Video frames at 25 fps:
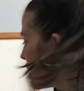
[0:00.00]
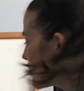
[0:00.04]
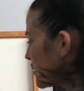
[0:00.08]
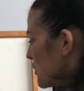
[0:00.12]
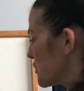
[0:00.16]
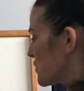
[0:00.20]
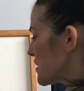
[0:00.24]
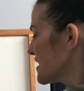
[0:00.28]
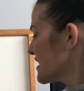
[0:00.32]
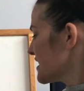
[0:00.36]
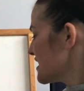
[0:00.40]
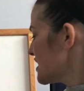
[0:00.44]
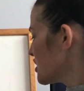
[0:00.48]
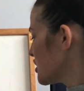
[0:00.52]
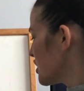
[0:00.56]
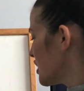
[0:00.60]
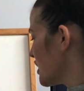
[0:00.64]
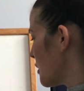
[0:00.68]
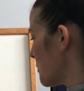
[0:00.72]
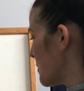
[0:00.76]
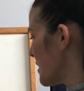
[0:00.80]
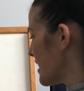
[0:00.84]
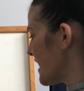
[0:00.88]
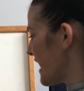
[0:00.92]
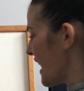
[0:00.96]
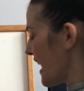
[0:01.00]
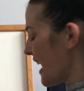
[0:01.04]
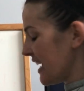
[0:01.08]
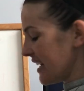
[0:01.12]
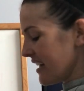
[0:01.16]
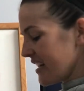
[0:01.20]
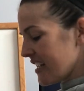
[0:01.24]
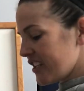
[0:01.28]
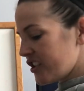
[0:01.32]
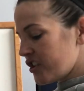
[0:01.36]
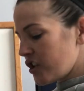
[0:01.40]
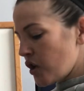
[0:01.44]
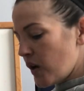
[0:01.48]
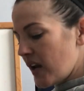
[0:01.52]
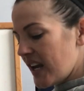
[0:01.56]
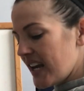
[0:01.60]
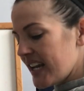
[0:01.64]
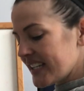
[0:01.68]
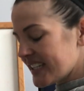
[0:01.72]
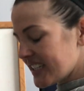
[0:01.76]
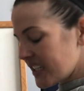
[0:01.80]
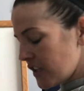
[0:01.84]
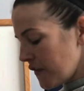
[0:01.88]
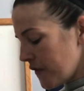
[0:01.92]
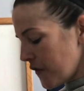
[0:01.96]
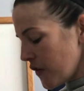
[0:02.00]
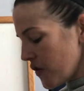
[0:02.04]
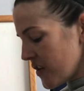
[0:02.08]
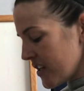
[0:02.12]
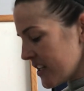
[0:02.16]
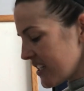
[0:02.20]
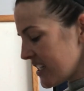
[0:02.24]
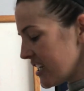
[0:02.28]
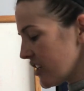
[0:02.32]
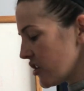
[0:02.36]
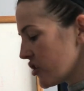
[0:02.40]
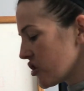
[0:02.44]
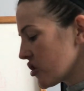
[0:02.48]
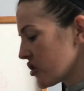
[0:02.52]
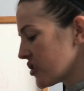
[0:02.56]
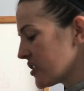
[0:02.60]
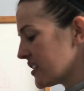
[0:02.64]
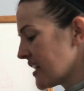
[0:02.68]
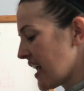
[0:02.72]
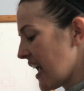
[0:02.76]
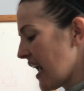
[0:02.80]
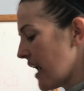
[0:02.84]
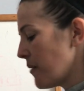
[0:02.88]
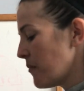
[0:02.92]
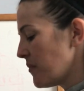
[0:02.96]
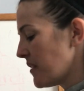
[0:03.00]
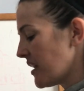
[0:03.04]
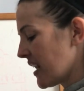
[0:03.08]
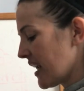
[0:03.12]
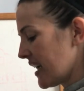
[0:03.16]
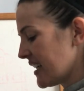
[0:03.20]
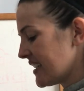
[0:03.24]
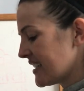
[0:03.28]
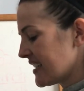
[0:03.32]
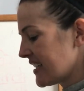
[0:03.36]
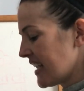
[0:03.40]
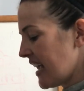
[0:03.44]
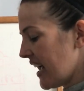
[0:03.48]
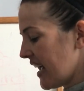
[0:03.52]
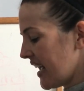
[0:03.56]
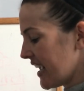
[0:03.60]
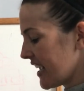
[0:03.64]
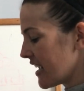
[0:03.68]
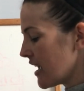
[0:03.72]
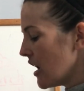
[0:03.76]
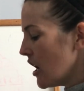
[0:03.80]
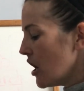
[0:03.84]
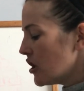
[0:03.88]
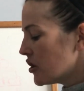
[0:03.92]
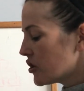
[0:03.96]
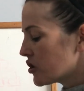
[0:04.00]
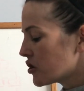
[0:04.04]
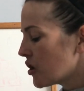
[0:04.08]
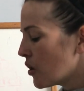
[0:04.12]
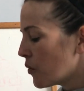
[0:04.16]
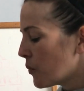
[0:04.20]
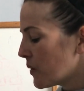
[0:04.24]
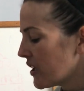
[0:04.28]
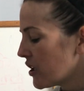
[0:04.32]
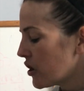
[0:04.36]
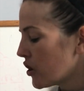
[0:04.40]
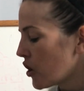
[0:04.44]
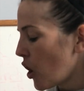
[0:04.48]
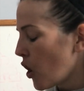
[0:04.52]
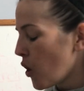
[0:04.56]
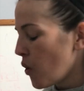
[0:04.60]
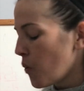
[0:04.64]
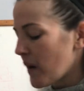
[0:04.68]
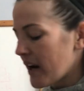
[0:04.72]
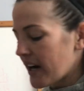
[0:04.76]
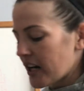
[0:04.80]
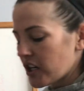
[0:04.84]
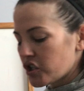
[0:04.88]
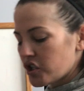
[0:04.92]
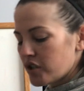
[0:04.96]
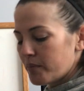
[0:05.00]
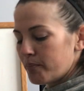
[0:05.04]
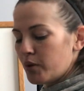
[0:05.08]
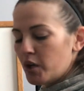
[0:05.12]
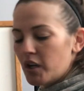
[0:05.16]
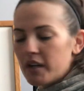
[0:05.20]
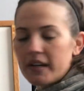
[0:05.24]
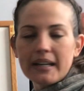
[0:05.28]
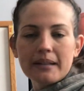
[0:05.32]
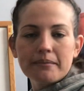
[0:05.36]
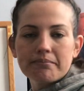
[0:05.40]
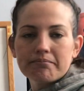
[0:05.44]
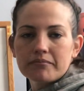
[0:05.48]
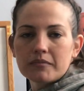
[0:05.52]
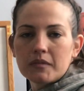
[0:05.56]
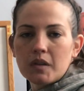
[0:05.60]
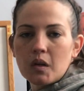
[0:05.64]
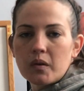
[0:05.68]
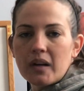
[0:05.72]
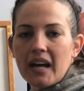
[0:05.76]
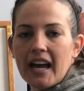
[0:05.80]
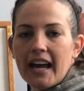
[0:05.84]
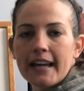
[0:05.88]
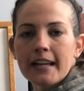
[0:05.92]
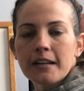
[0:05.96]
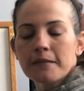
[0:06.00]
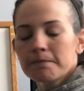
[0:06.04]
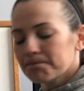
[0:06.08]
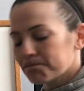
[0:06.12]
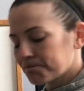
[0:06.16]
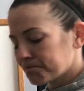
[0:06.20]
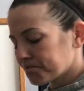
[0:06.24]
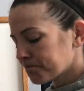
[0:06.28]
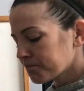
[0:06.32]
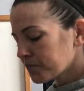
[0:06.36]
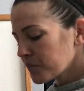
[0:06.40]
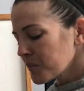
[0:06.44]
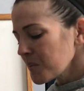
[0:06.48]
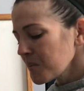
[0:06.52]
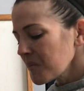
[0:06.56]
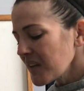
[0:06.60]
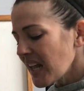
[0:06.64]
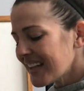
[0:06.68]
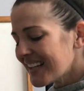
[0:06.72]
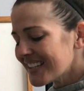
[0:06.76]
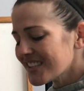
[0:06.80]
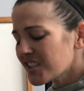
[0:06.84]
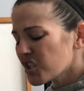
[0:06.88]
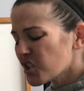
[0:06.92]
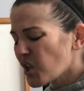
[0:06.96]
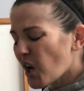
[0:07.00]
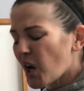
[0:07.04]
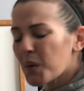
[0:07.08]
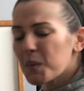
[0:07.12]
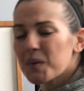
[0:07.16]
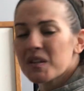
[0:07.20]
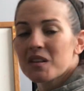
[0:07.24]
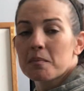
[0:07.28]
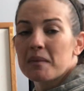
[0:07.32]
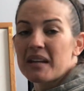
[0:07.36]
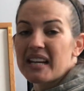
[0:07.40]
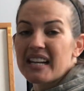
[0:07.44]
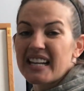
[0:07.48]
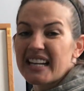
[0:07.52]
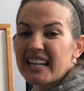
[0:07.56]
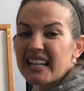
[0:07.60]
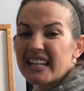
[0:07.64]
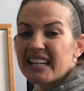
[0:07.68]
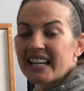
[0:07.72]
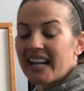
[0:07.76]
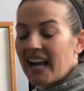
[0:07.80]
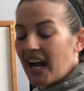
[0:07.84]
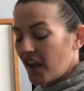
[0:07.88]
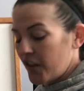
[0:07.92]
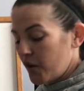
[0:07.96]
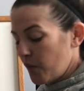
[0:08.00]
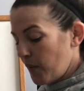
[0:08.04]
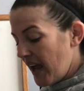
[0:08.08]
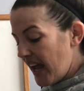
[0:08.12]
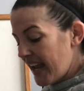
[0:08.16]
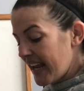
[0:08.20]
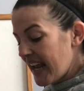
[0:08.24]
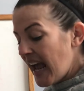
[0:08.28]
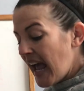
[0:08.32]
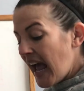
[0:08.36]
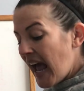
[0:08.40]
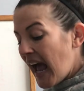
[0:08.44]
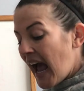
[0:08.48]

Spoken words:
So this is going to be candy. So listen for the teacher's name that I say so we know where to put it, okay? Let's start with me to get it out of the way.